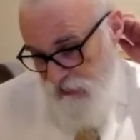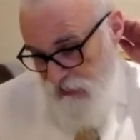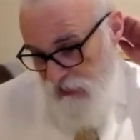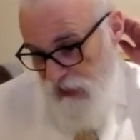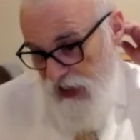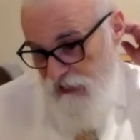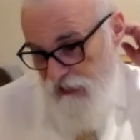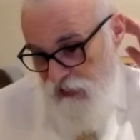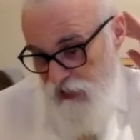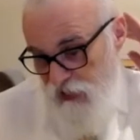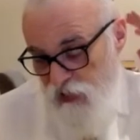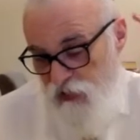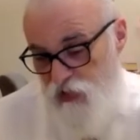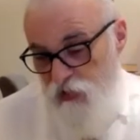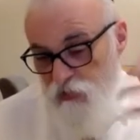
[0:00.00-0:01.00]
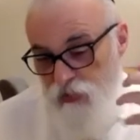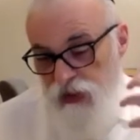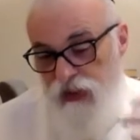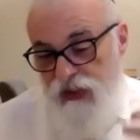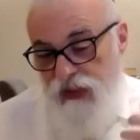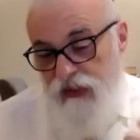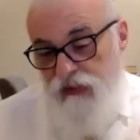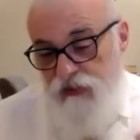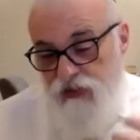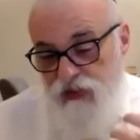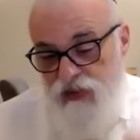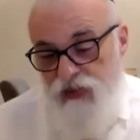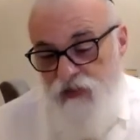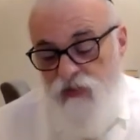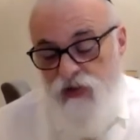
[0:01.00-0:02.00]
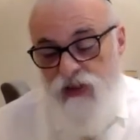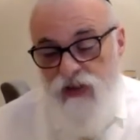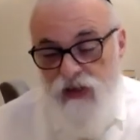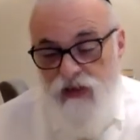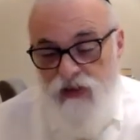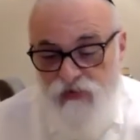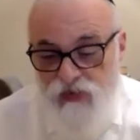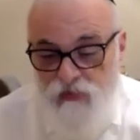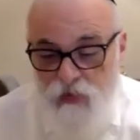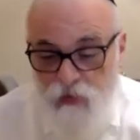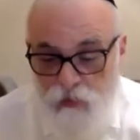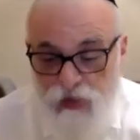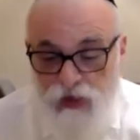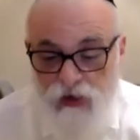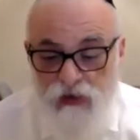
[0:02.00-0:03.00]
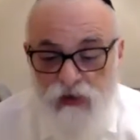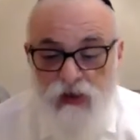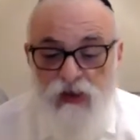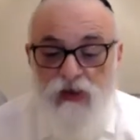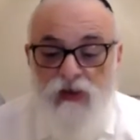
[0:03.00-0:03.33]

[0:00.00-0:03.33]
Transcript: Life to those who bring it out, says the Gemara Na'irav and bepeh,